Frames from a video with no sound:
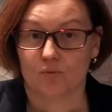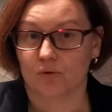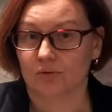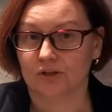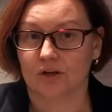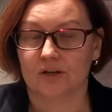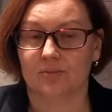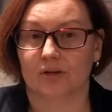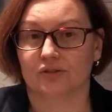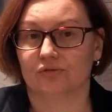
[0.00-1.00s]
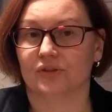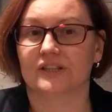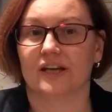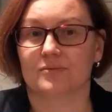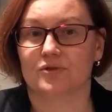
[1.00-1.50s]
We will talk about
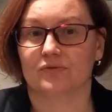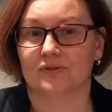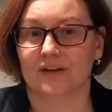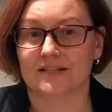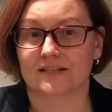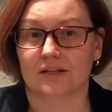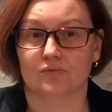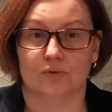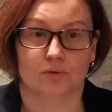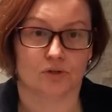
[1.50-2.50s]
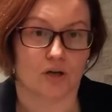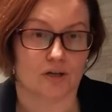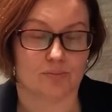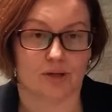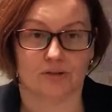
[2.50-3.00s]
different types of investing. We will
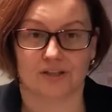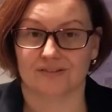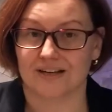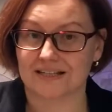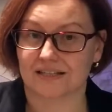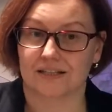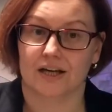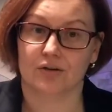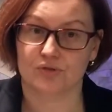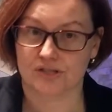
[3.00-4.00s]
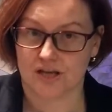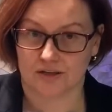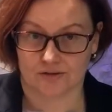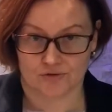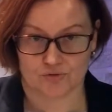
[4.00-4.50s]
talk about investing
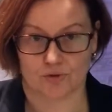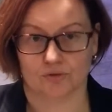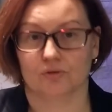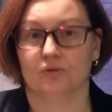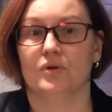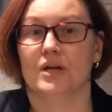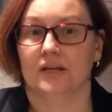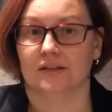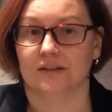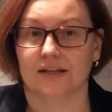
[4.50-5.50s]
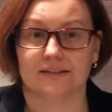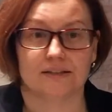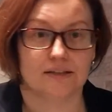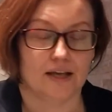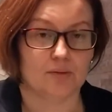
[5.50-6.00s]
outside of Toronto, in
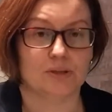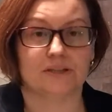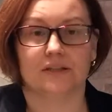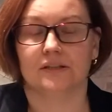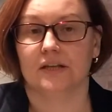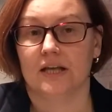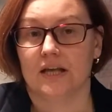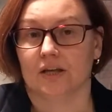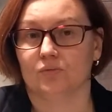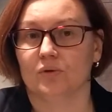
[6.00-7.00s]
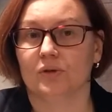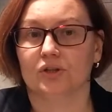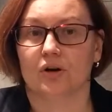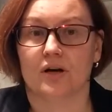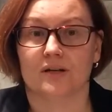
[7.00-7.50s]
London, Hamilton, and we will
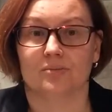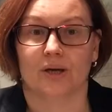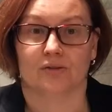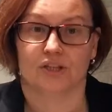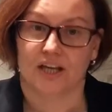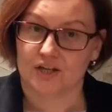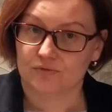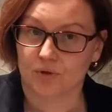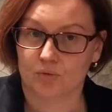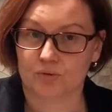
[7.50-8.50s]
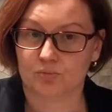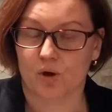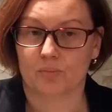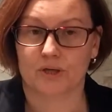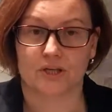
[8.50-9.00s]
talk about cash flowing
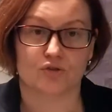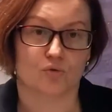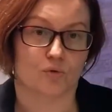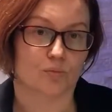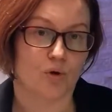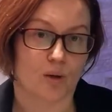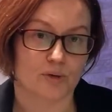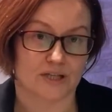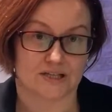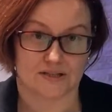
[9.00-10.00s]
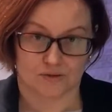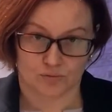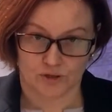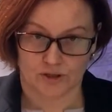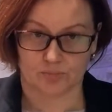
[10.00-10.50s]
properties or properties
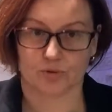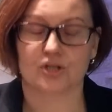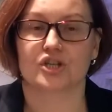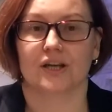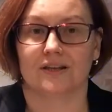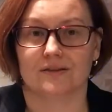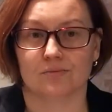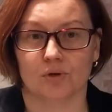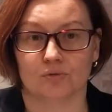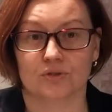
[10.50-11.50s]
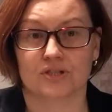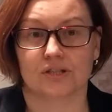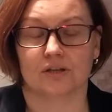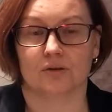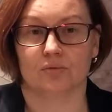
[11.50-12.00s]
that will appreciate the
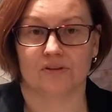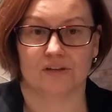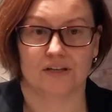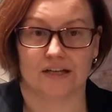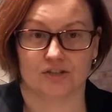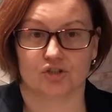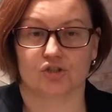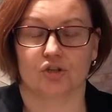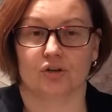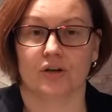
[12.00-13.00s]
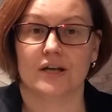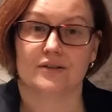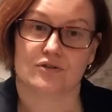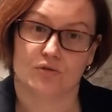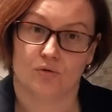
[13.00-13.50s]
most within next year.
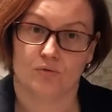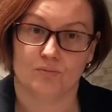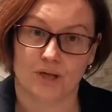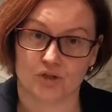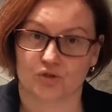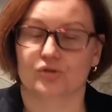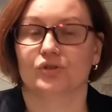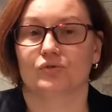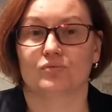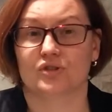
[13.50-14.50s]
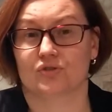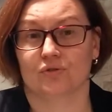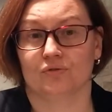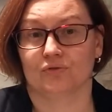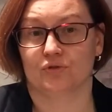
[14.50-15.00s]
So make sure to
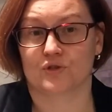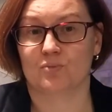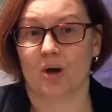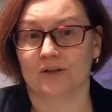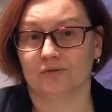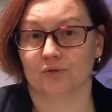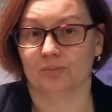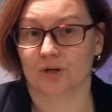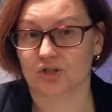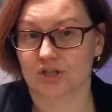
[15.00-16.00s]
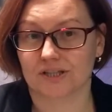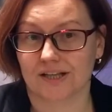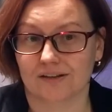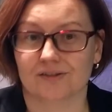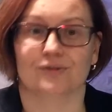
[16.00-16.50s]
reserve your spot for March
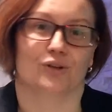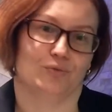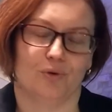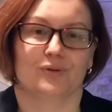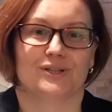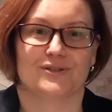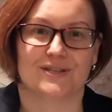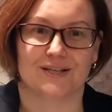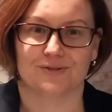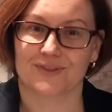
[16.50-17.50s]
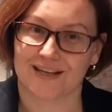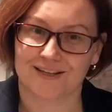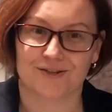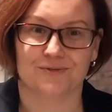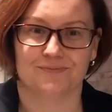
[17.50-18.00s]
18th. Looking forward to see you.
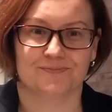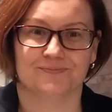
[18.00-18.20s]
Thank you.